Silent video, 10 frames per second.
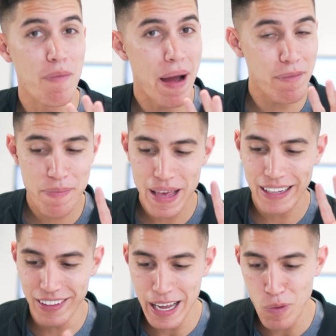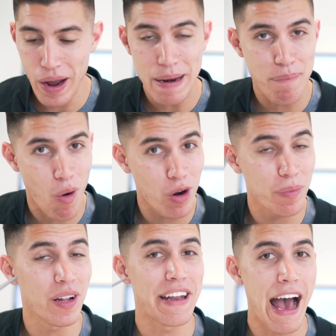Remember, being lightweight,
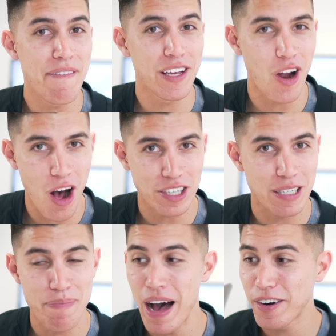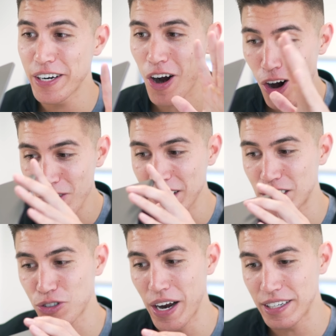portable, and having an awesome battery are the
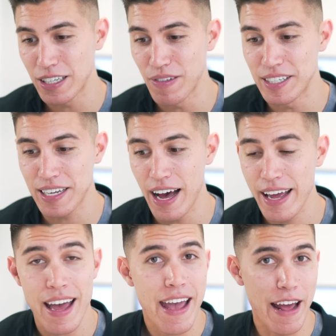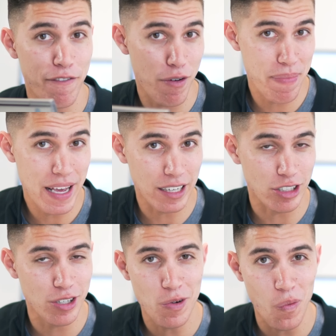strengths of this guy, and for being a
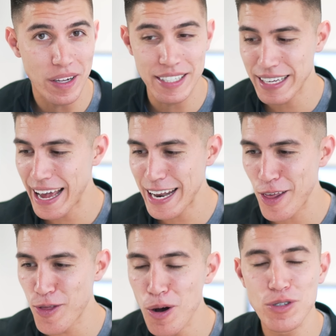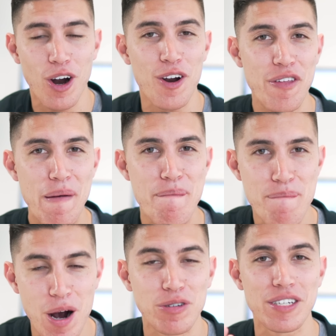student, once again, those are the
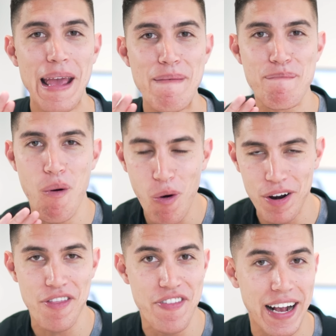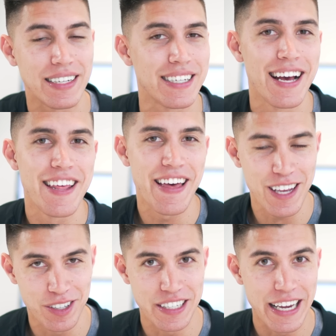most important things
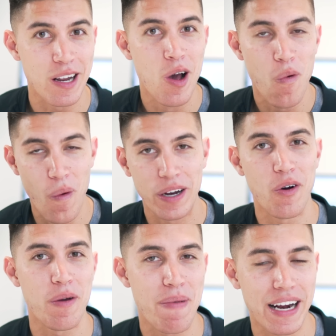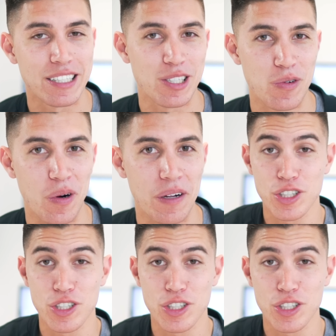that you'll need when going back to school.